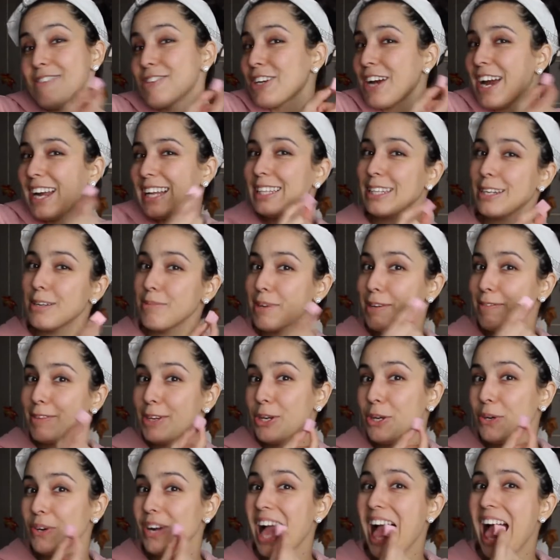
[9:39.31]
I'm trying a little bit of
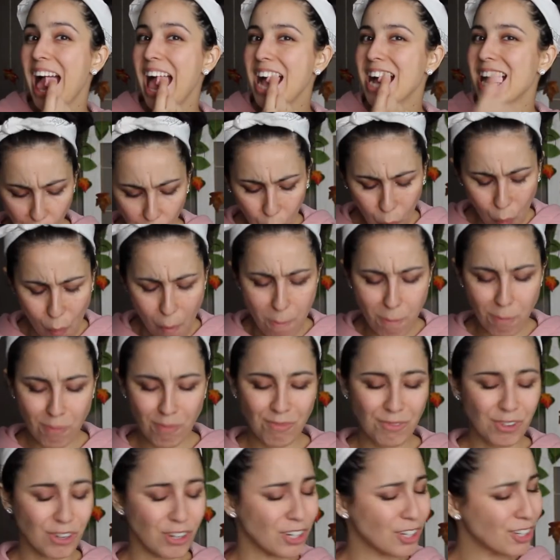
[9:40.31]
you. Oh,
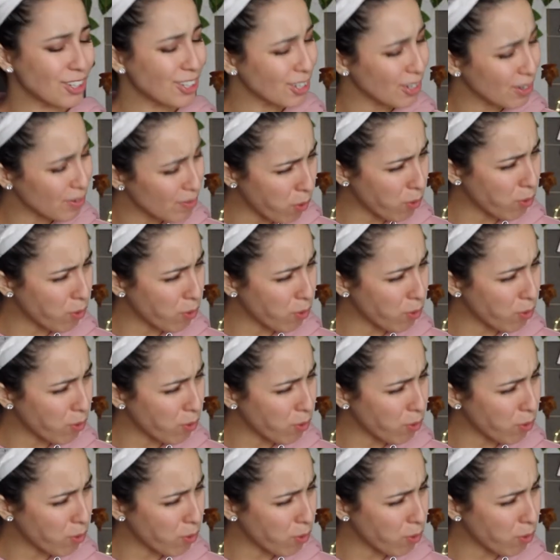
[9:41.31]
they're hard.